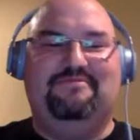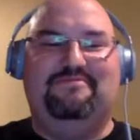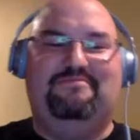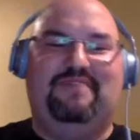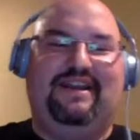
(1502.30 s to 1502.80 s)

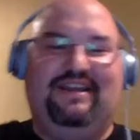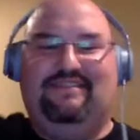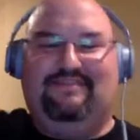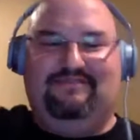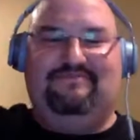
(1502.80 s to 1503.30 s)
but it
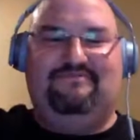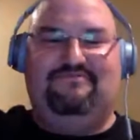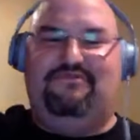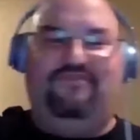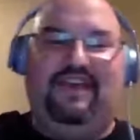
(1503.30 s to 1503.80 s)

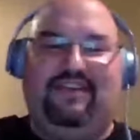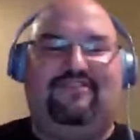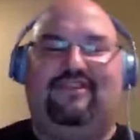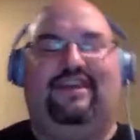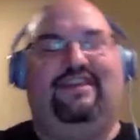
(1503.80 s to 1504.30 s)

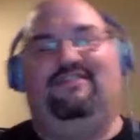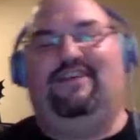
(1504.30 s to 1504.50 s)
fits. Like it's, I